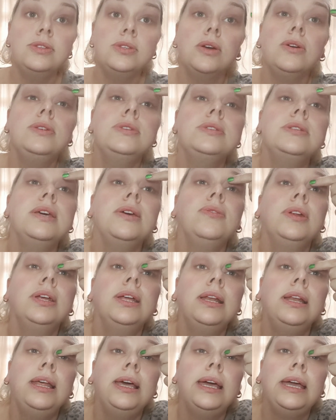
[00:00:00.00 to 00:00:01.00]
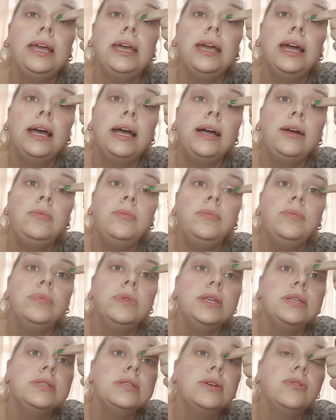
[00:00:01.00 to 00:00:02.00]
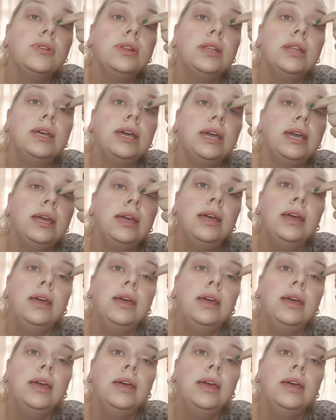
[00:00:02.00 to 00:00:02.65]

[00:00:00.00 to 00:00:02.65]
So it's definitely, there's definitely